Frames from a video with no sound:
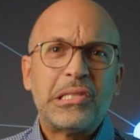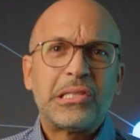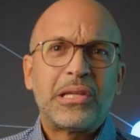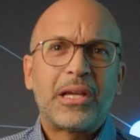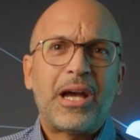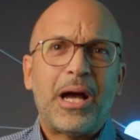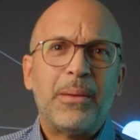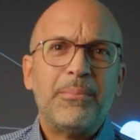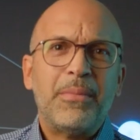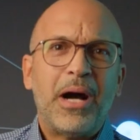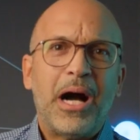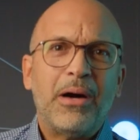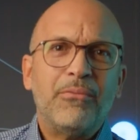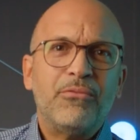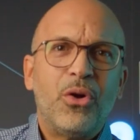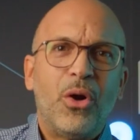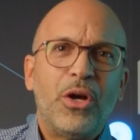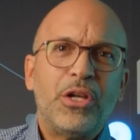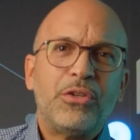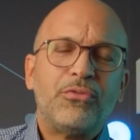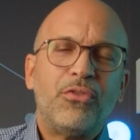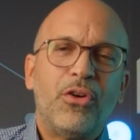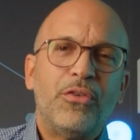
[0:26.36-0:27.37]
A few days
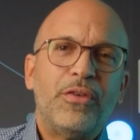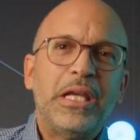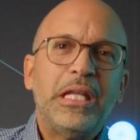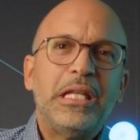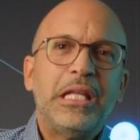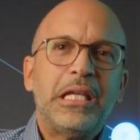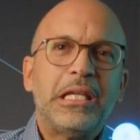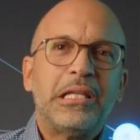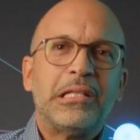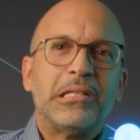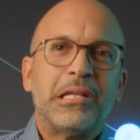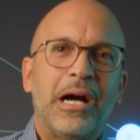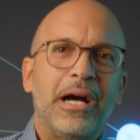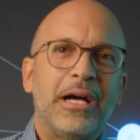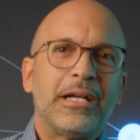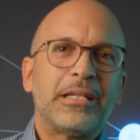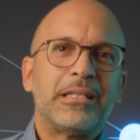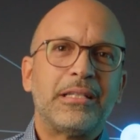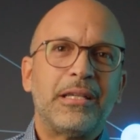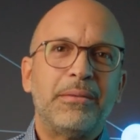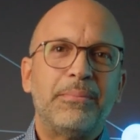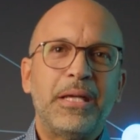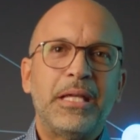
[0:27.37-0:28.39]
ago, we asked you to
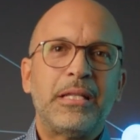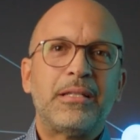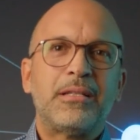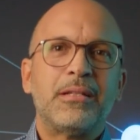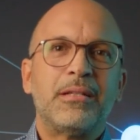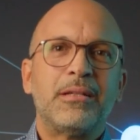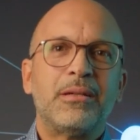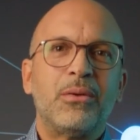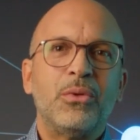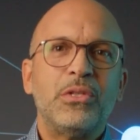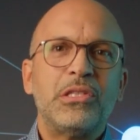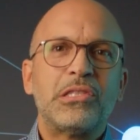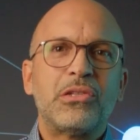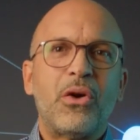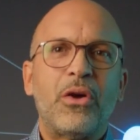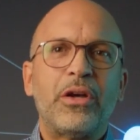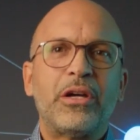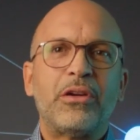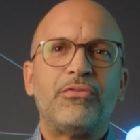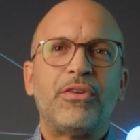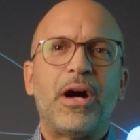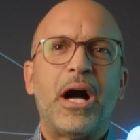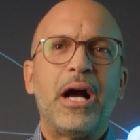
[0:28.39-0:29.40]
send us your questions on
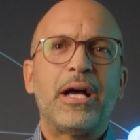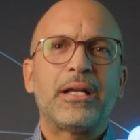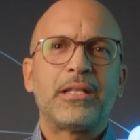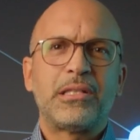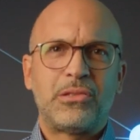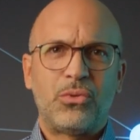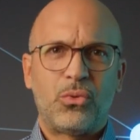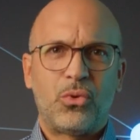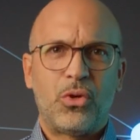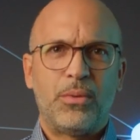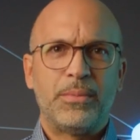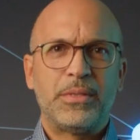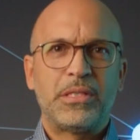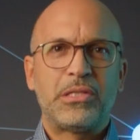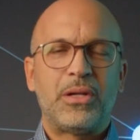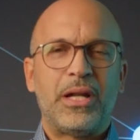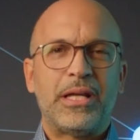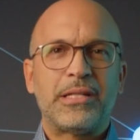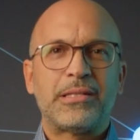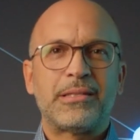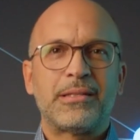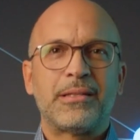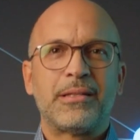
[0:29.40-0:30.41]
our Instagram channel.
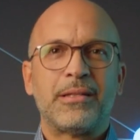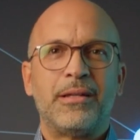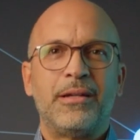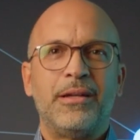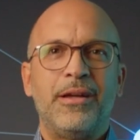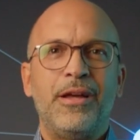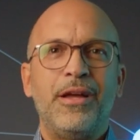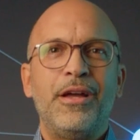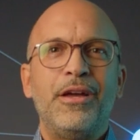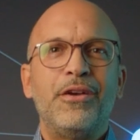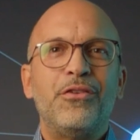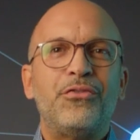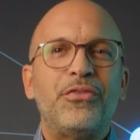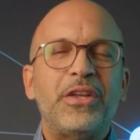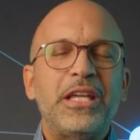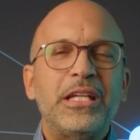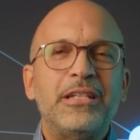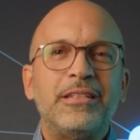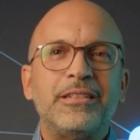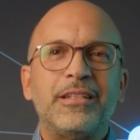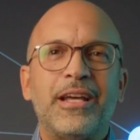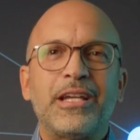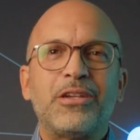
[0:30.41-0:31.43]
Thank you
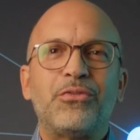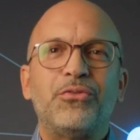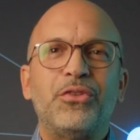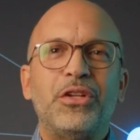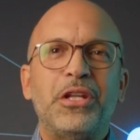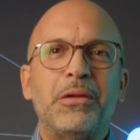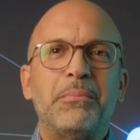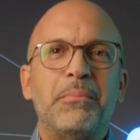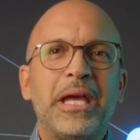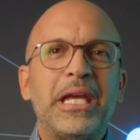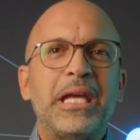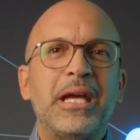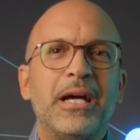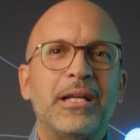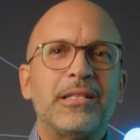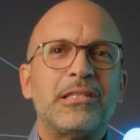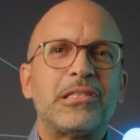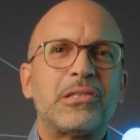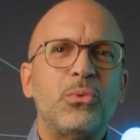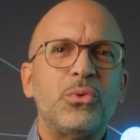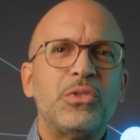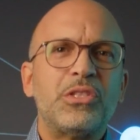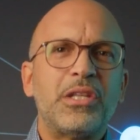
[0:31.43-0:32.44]
very much for the large
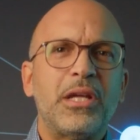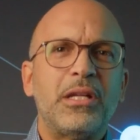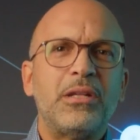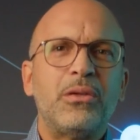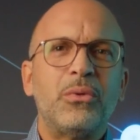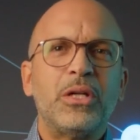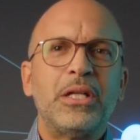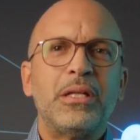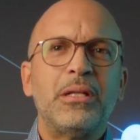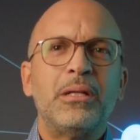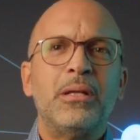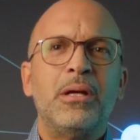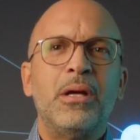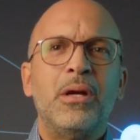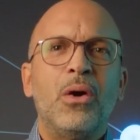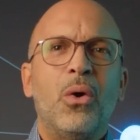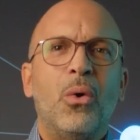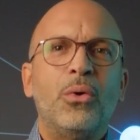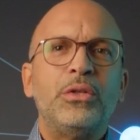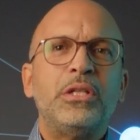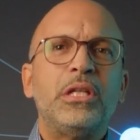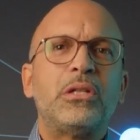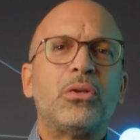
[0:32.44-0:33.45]
number of questions we have
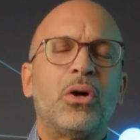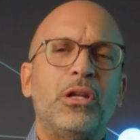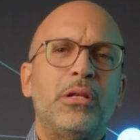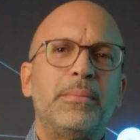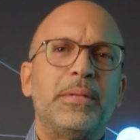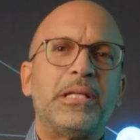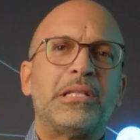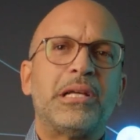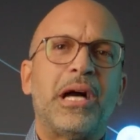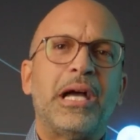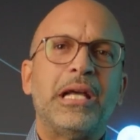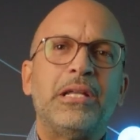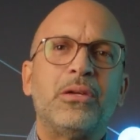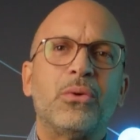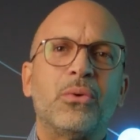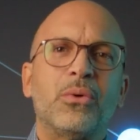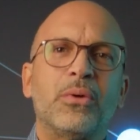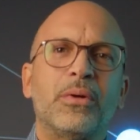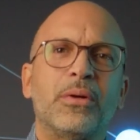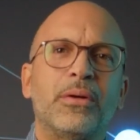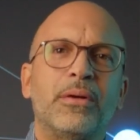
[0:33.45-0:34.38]
received and the great